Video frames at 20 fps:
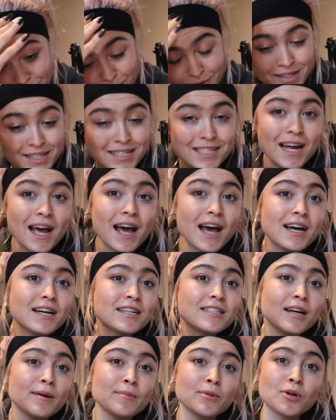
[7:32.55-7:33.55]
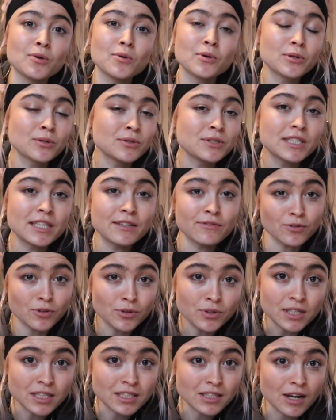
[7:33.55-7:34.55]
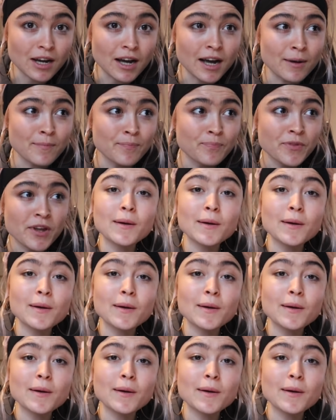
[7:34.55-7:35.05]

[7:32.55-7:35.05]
So instead, I'm gonna order on Deliveroo this time.